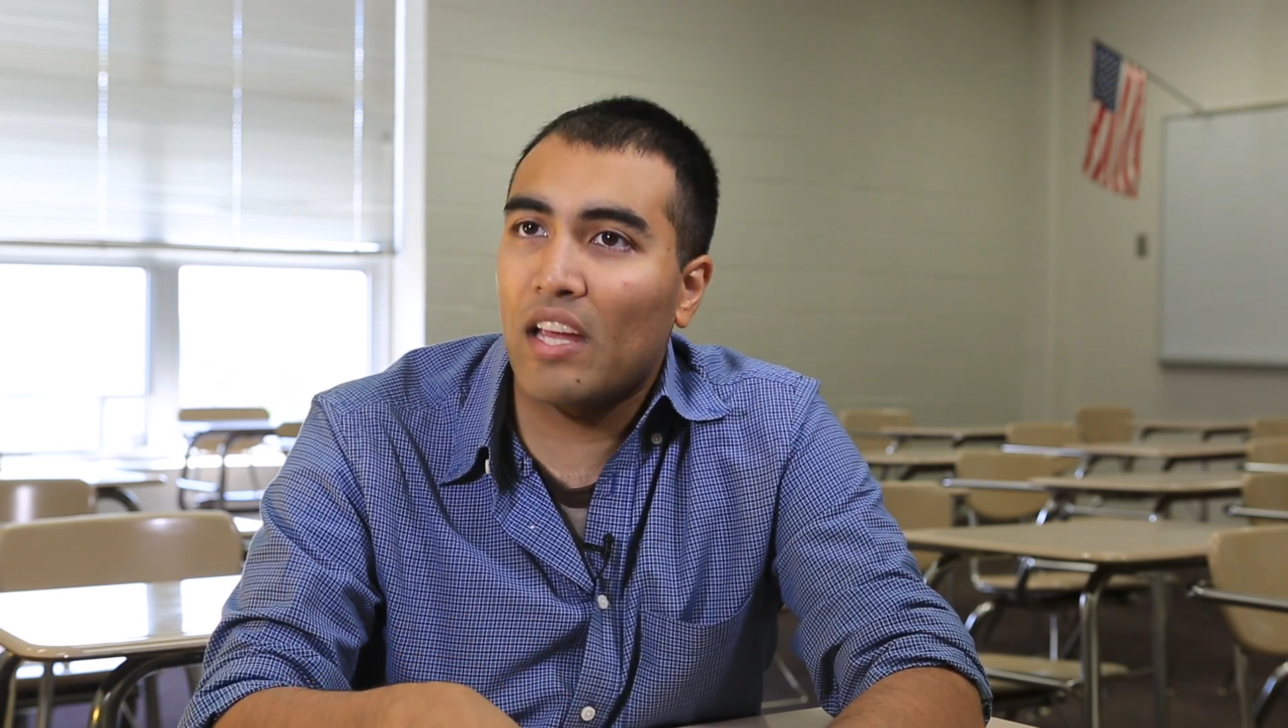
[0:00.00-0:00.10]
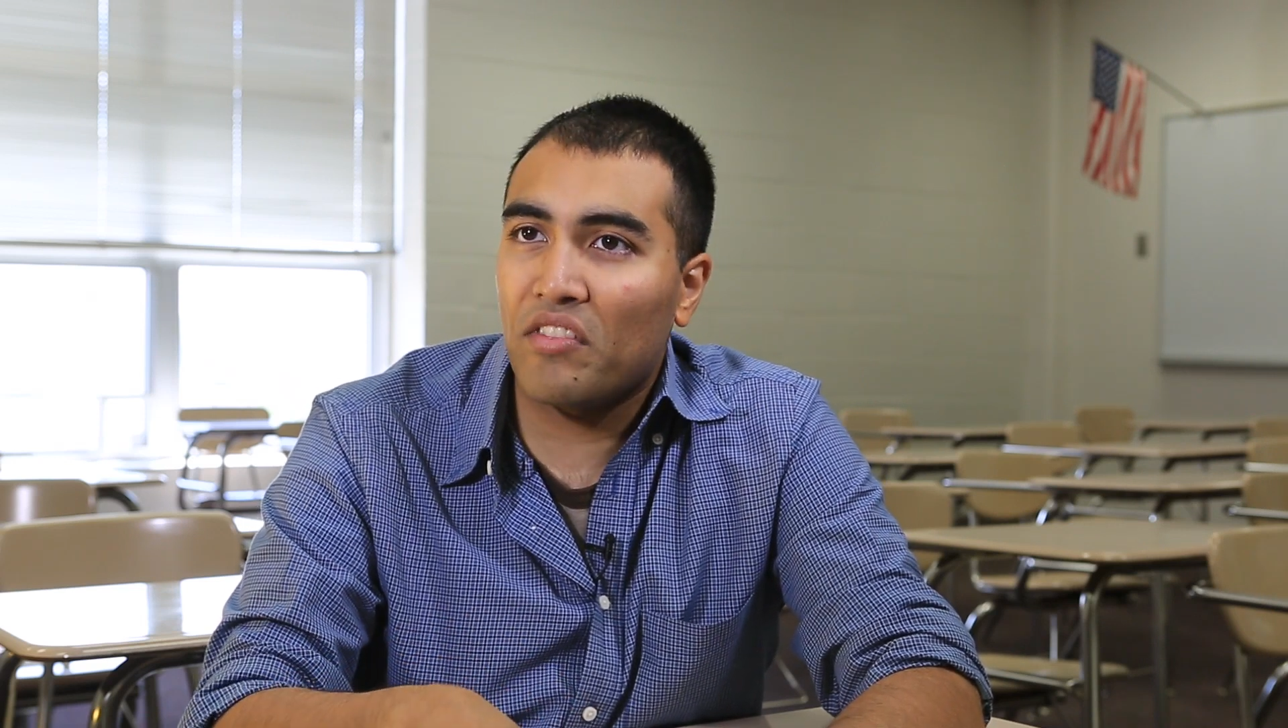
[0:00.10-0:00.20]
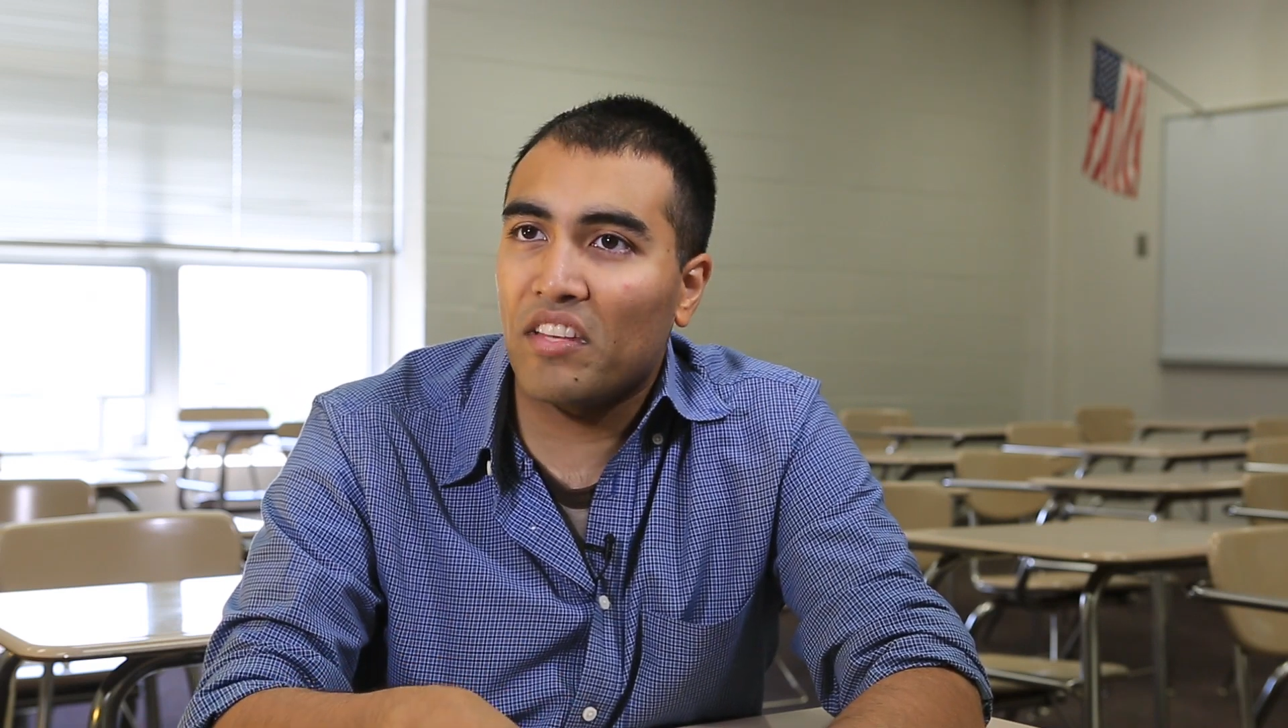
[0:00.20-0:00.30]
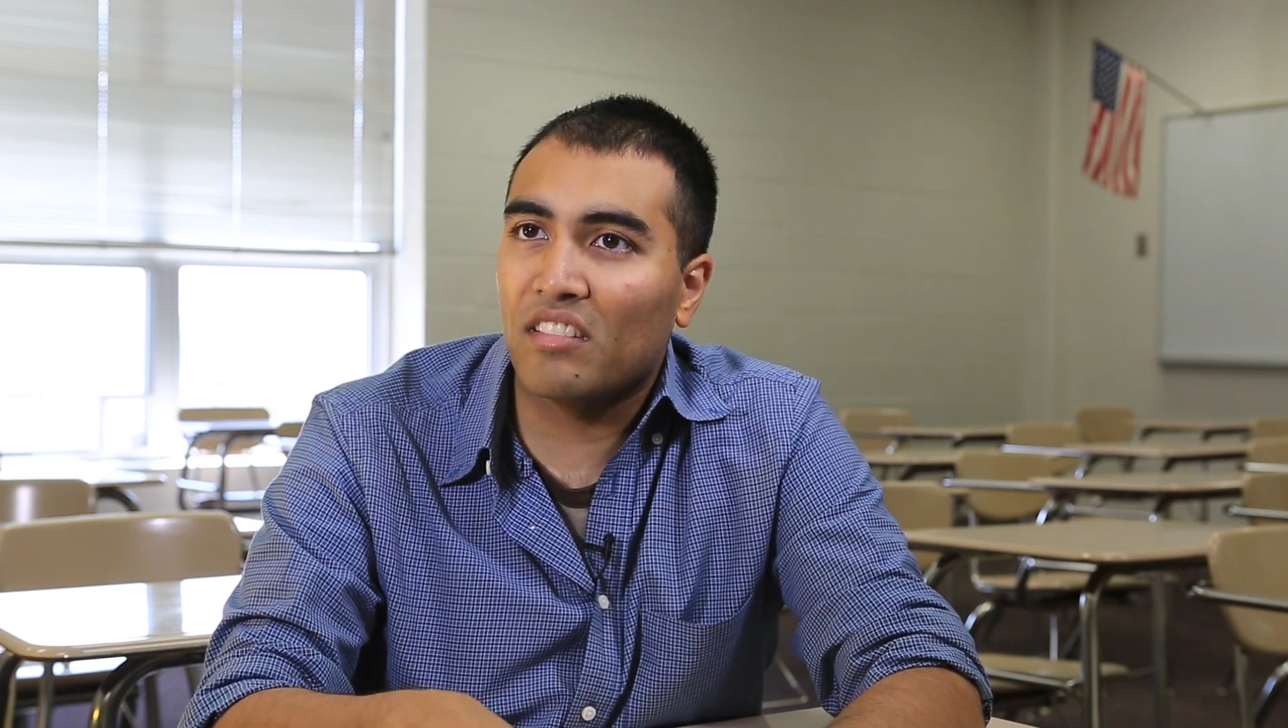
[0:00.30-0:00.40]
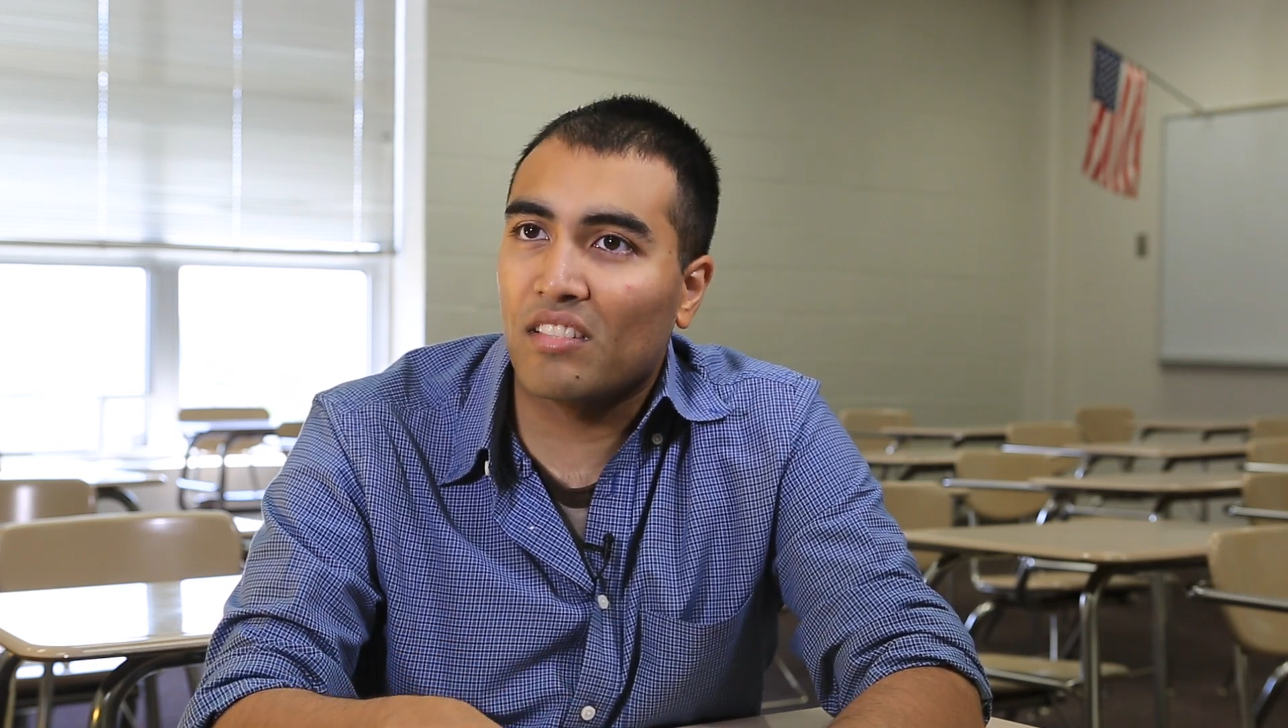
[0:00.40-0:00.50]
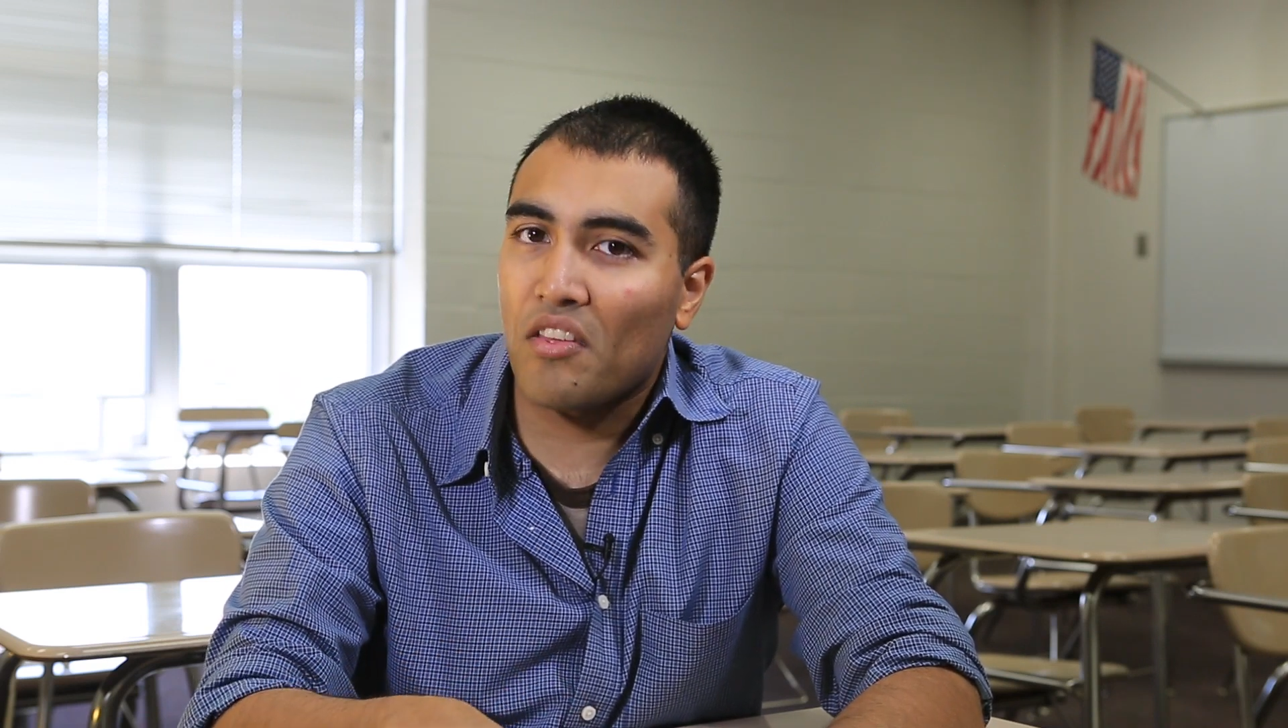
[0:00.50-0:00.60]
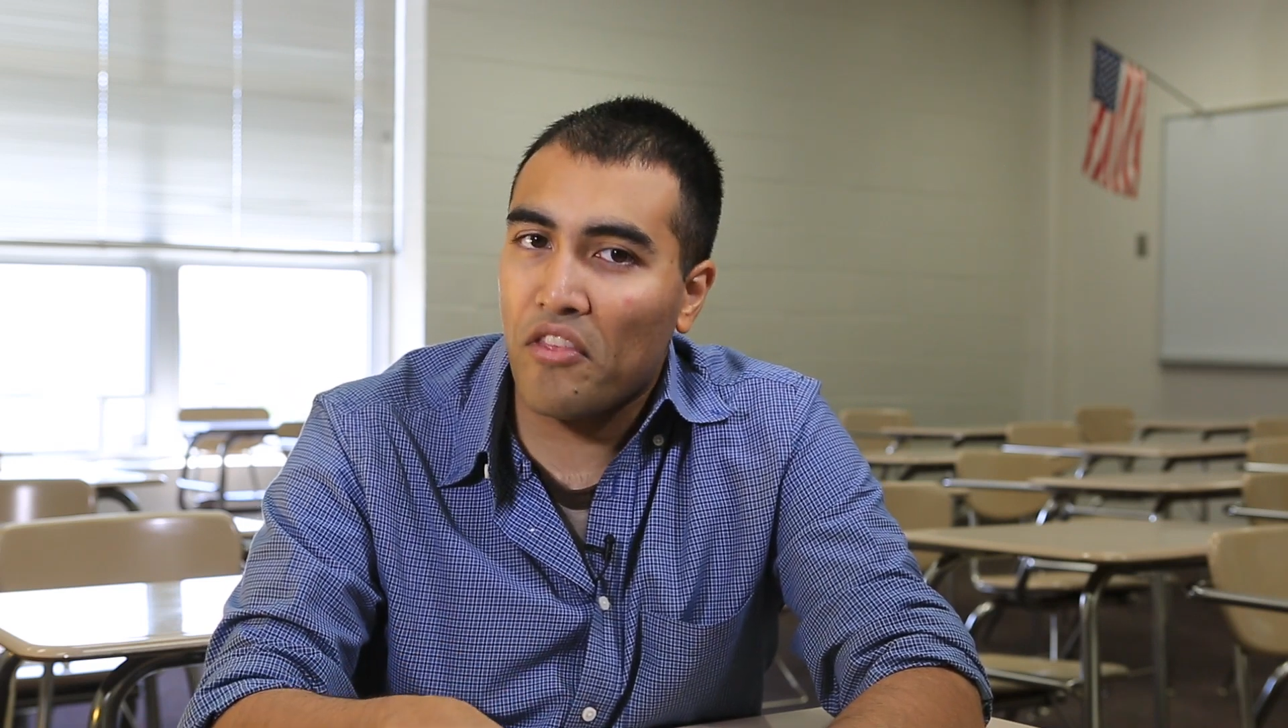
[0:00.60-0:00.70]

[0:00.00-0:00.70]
atheists to